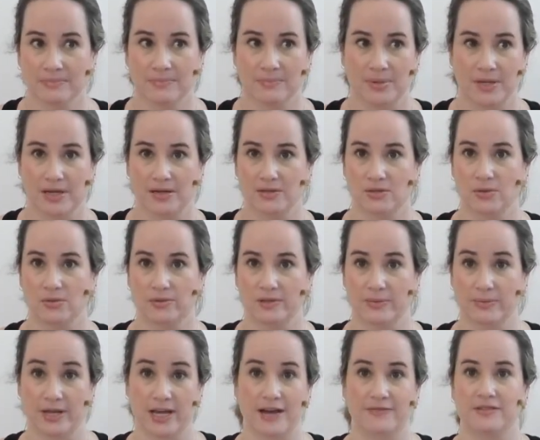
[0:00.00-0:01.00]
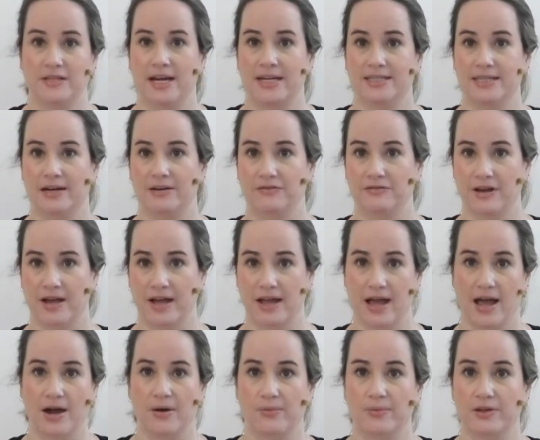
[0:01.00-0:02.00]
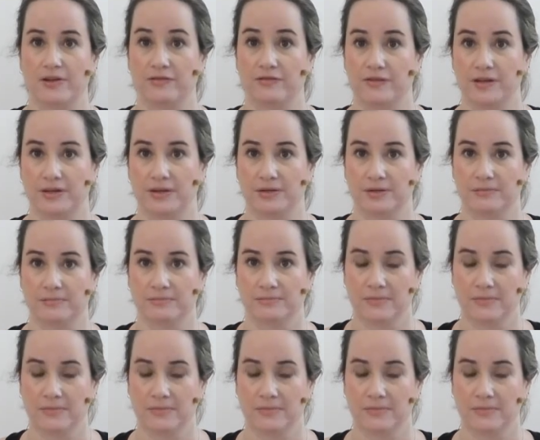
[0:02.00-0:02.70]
being told that we have to identify how we feel.